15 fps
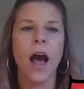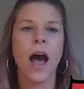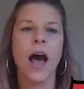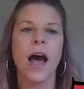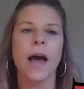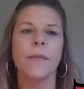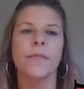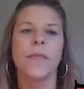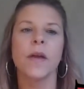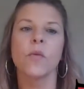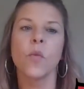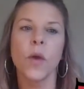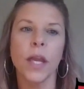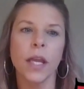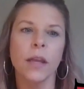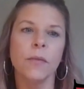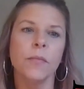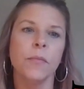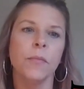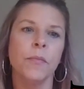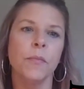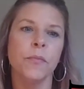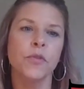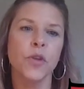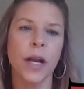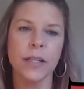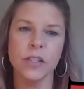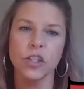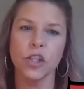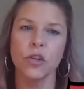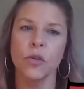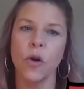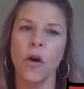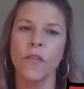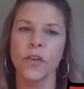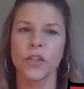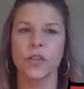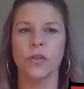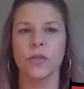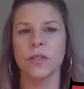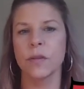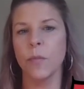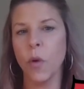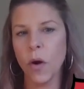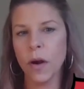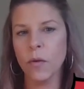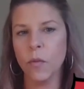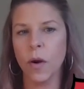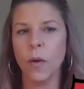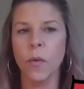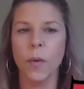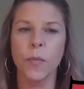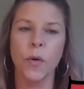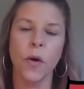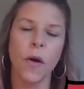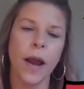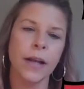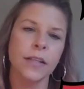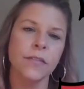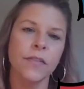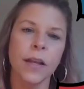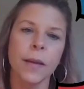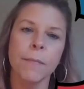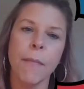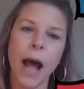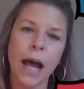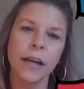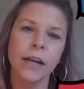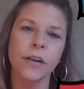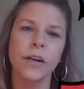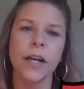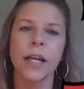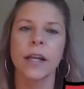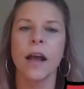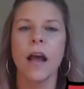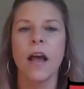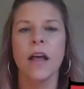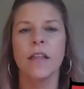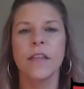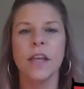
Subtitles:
then we transition you over to support, where we're proactively monitoring